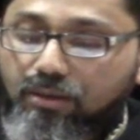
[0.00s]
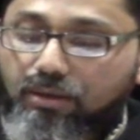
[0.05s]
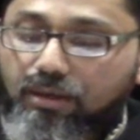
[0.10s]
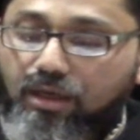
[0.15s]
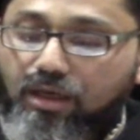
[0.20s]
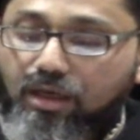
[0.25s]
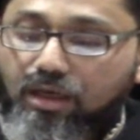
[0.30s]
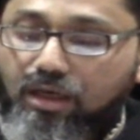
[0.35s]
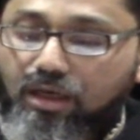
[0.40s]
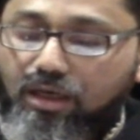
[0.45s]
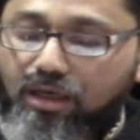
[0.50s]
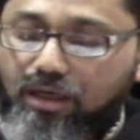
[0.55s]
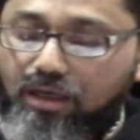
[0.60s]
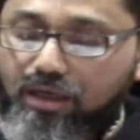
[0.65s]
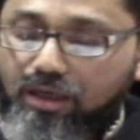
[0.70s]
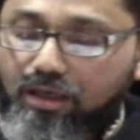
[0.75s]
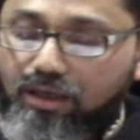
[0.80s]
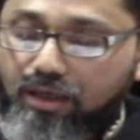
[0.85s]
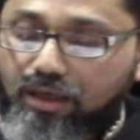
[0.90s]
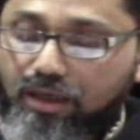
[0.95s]

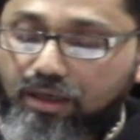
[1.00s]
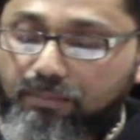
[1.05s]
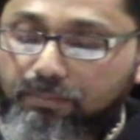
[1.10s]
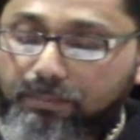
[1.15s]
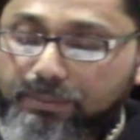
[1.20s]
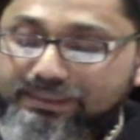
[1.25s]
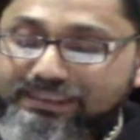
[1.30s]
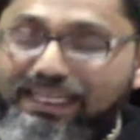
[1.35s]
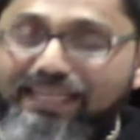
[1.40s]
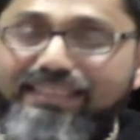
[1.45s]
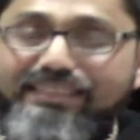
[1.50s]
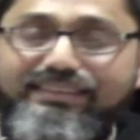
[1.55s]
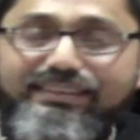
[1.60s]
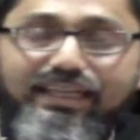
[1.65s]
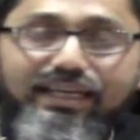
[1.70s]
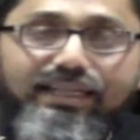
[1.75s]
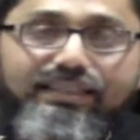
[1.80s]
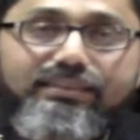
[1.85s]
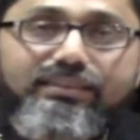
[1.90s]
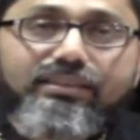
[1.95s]
uh, besides
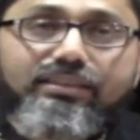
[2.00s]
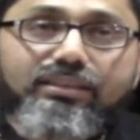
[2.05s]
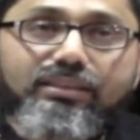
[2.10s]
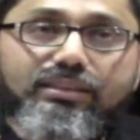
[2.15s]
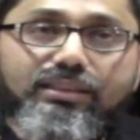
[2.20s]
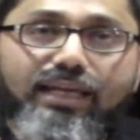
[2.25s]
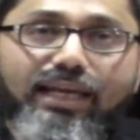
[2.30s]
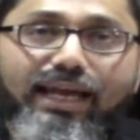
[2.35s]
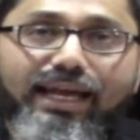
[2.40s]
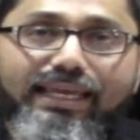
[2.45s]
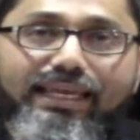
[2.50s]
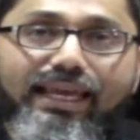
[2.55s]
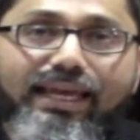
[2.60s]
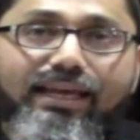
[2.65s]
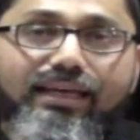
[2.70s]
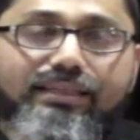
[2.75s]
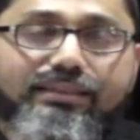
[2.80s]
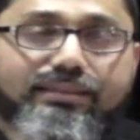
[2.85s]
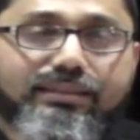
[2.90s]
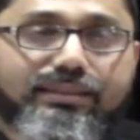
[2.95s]
that, the
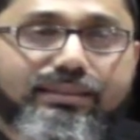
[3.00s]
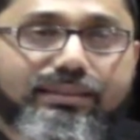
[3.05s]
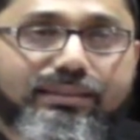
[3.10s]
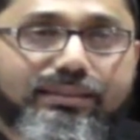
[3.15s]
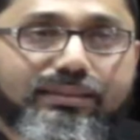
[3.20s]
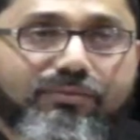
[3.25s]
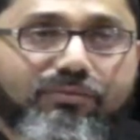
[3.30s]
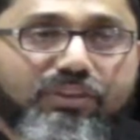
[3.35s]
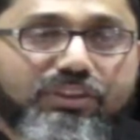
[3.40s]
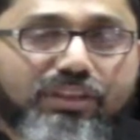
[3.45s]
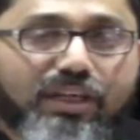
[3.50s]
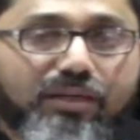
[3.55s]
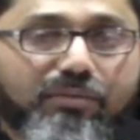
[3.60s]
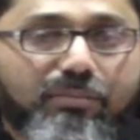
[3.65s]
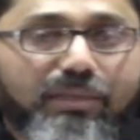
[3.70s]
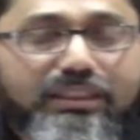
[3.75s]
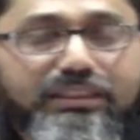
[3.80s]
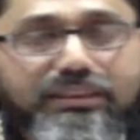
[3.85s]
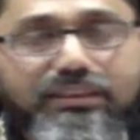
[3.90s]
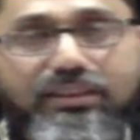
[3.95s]
ayat which are
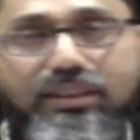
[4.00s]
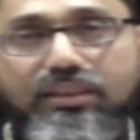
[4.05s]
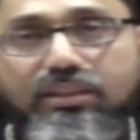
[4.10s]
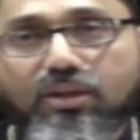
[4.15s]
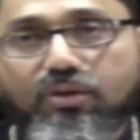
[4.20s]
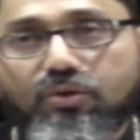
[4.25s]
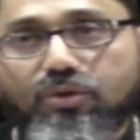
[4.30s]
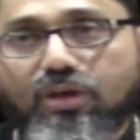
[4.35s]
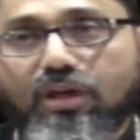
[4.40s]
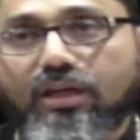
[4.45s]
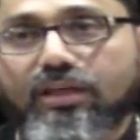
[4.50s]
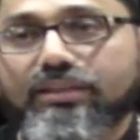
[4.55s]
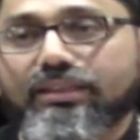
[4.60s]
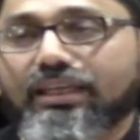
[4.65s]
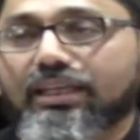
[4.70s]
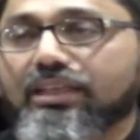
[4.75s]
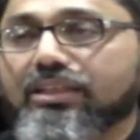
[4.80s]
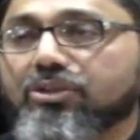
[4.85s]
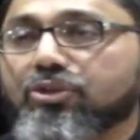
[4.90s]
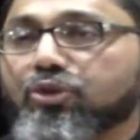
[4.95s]
mentioned in the Quran,
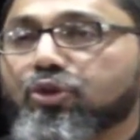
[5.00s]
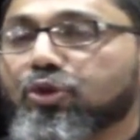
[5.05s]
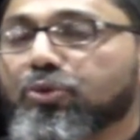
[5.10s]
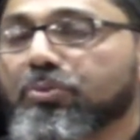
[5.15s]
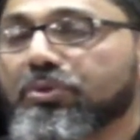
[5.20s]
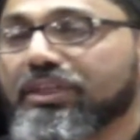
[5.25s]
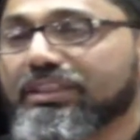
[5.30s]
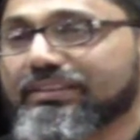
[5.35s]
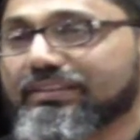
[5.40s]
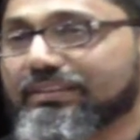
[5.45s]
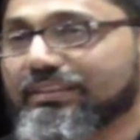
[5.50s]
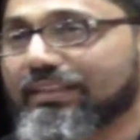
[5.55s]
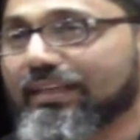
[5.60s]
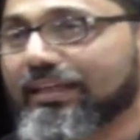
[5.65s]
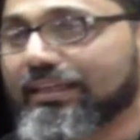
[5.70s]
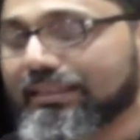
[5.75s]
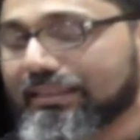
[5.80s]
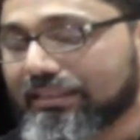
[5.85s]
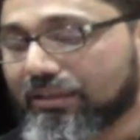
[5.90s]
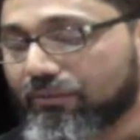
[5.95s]
there are numerous
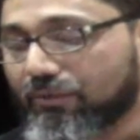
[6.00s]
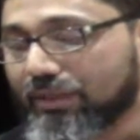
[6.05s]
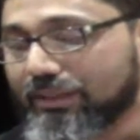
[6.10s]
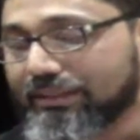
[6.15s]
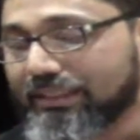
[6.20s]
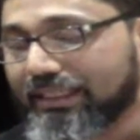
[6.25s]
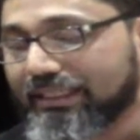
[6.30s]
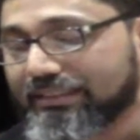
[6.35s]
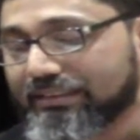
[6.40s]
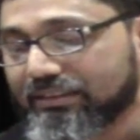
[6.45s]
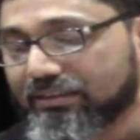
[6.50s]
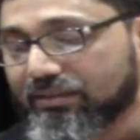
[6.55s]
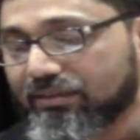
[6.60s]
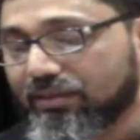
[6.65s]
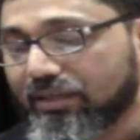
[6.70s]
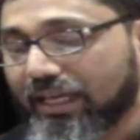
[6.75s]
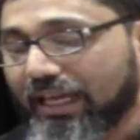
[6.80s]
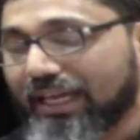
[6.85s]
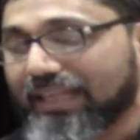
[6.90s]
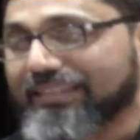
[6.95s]
regarding the one that
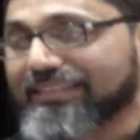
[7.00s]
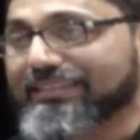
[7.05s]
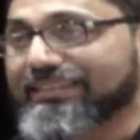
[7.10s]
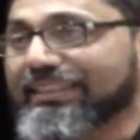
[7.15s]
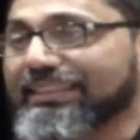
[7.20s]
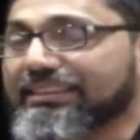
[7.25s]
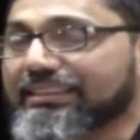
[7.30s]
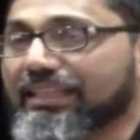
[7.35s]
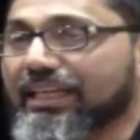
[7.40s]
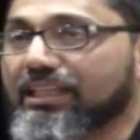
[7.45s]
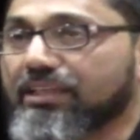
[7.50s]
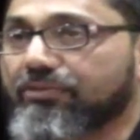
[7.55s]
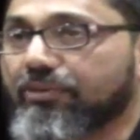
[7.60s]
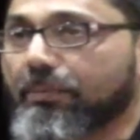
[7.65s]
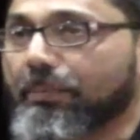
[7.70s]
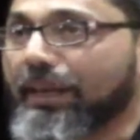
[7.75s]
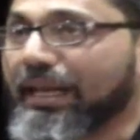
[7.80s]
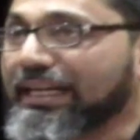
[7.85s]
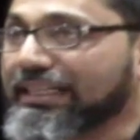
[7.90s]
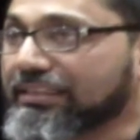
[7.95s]
has this kind of a
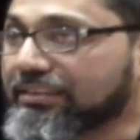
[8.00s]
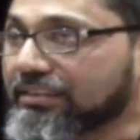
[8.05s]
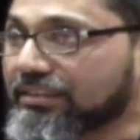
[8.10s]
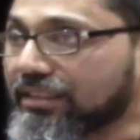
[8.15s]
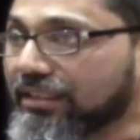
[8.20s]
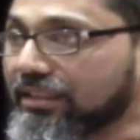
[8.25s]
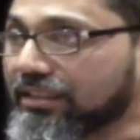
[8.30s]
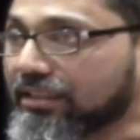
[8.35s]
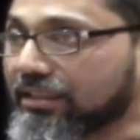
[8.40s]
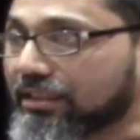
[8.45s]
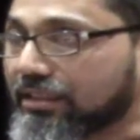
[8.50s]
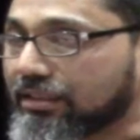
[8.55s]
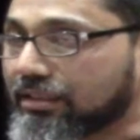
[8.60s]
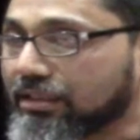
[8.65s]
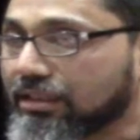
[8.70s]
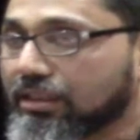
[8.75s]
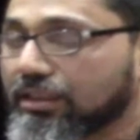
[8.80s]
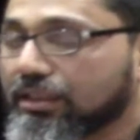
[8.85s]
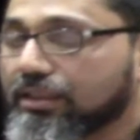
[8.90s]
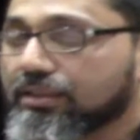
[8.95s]
pattern in there.
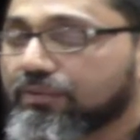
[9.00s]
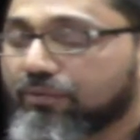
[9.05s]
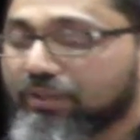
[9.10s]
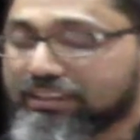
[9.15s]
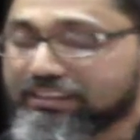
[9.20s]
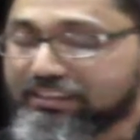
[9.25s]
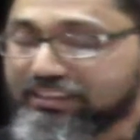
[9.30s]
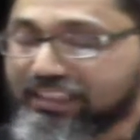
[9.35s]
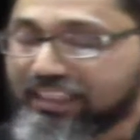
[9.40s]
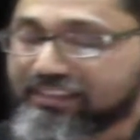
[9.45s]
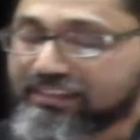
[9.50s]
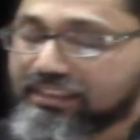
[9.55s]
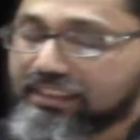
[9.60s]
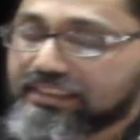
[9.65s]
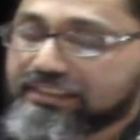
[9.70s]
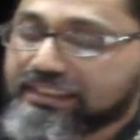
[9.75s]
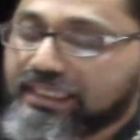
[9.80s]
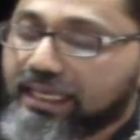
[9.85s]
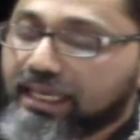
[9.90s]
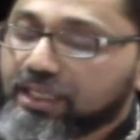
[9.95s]
But that
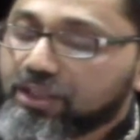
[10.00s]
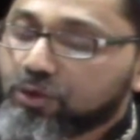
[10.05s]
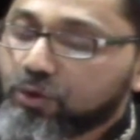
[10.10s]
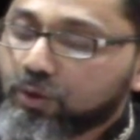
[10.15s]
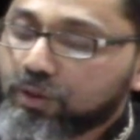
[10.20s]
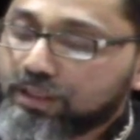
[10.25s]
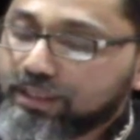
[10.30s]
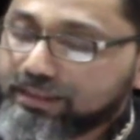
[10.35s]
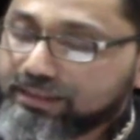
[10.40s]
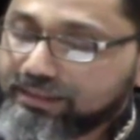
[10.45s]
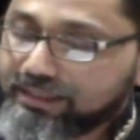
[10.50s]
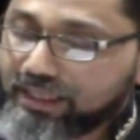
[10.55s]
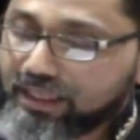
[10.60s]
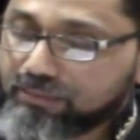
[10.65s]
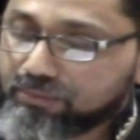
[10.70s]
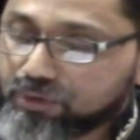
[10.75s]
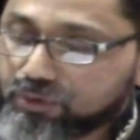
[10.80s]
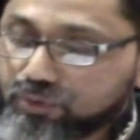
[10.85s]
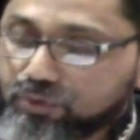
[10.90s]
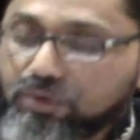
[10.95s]
says, Ya ayyuhalladina
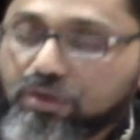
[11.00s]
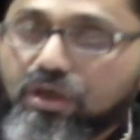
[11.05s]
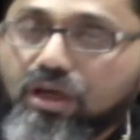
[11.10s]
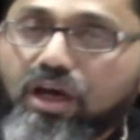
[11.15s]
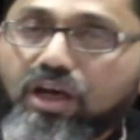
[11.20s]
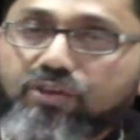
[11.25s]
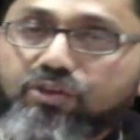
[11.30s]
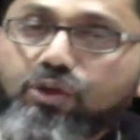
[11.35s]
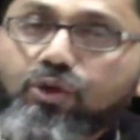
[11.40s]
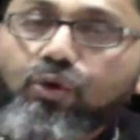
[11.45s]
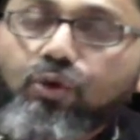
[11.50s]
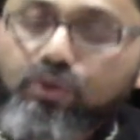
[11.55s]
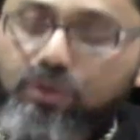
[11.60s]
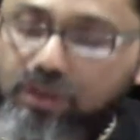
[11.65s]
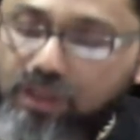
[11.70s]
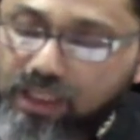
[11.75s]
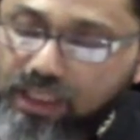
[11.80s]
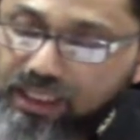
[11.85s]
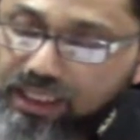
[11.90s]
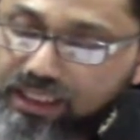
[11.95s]
amanu, ati'u
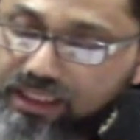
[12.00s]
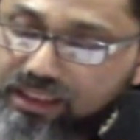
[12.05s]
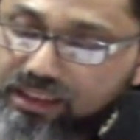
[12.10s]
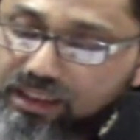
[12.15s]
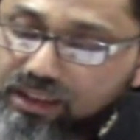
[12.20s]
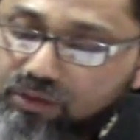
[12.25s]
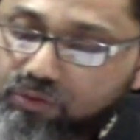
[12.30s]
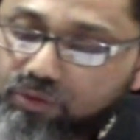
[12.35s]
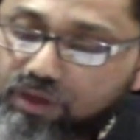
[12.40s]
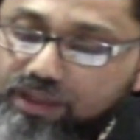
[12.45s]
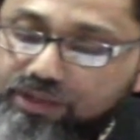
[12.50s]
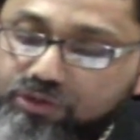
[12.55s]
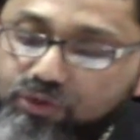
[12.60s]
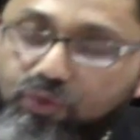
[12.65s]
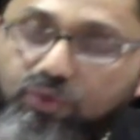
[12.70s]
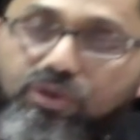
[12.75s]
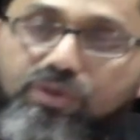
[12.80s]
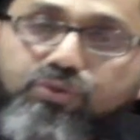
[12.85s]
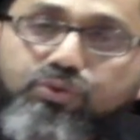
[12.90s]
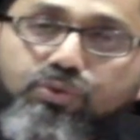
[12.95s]
Allah wa
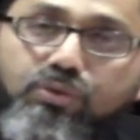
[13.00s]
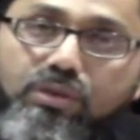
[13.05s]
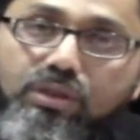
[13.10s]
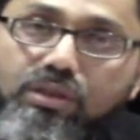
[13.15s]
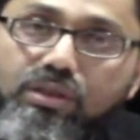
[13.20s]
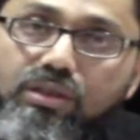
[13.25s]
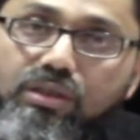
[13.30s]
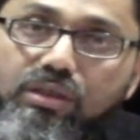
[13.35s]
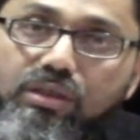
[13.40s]
ati'u Rasul.